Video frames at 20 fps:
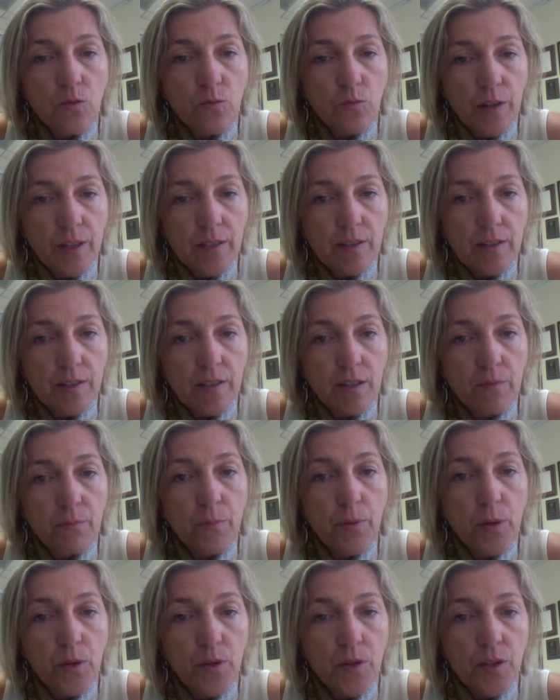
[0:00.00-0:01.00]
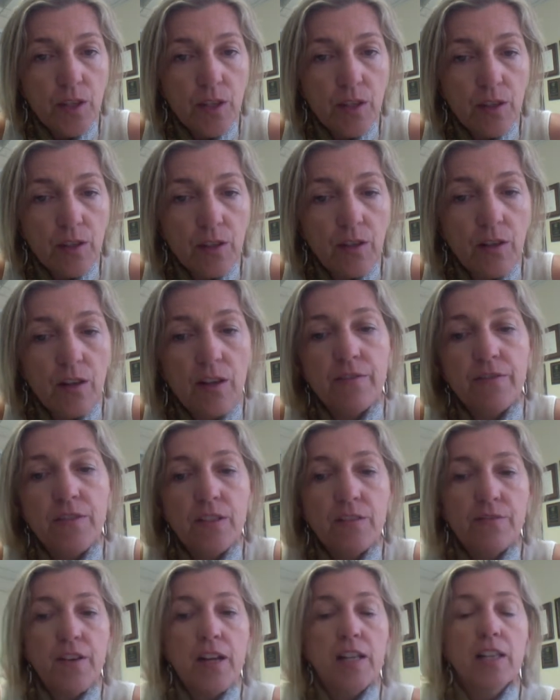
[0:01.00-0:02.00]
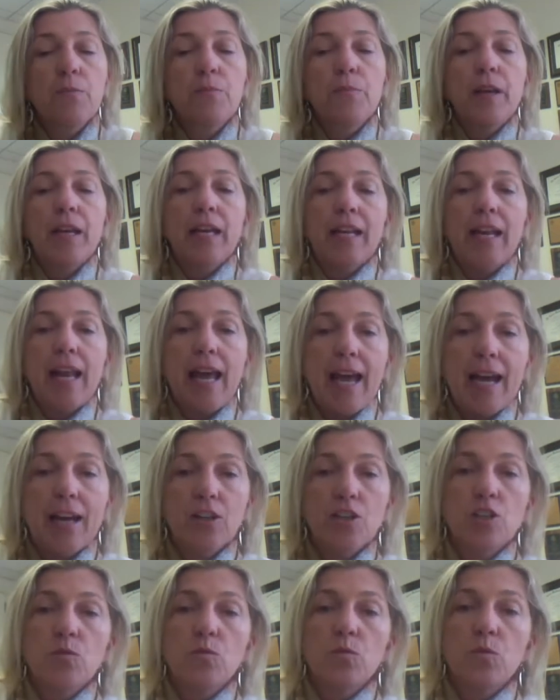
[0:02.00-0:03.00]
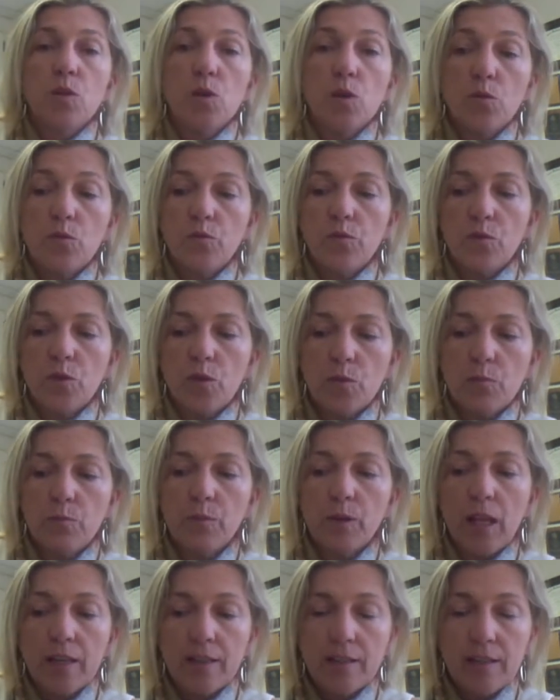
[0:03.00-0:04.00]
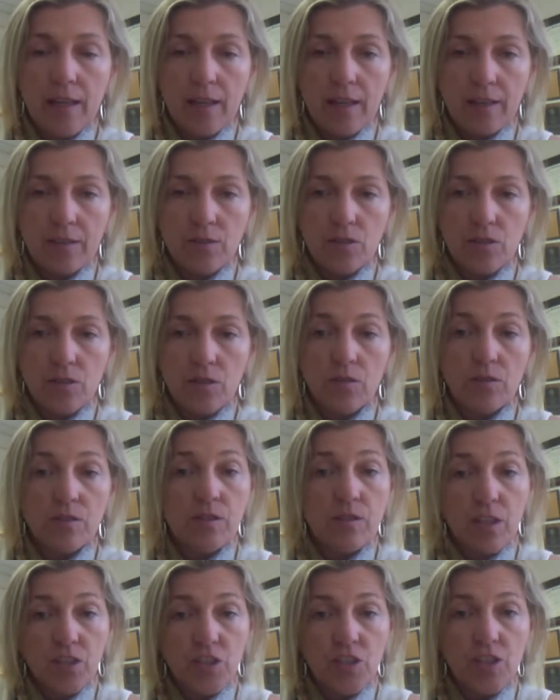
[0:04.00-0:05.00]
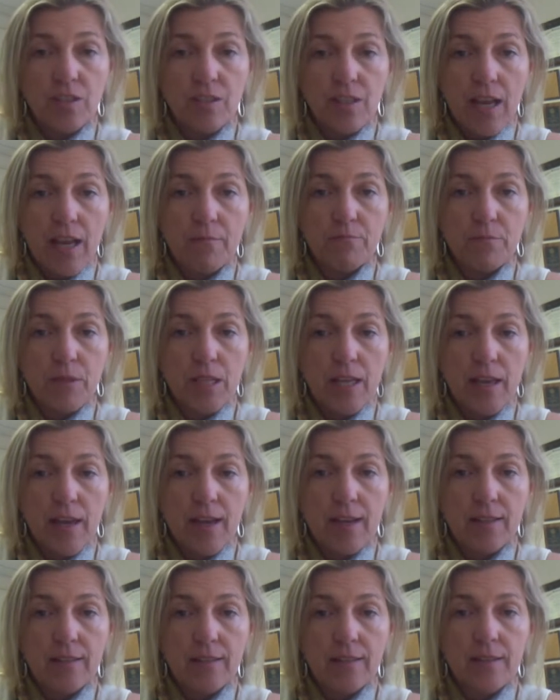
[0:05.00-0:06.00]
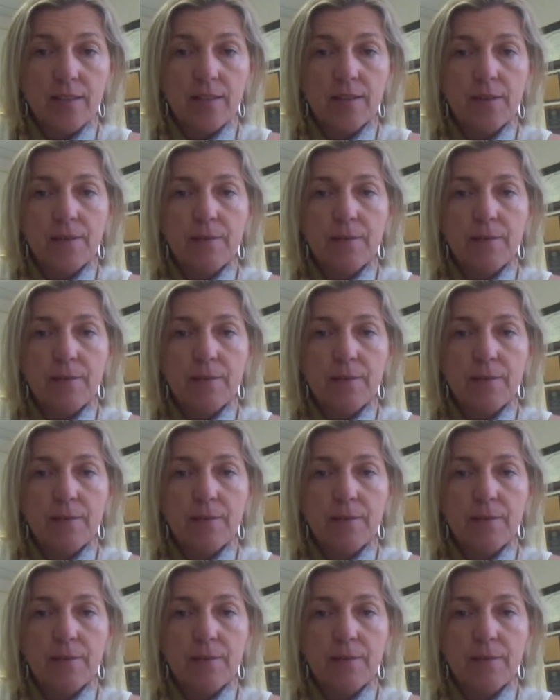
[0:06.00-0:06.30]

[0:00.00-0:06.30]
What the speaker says: risk per year of developing an actual overt blood cancer, such as MDS.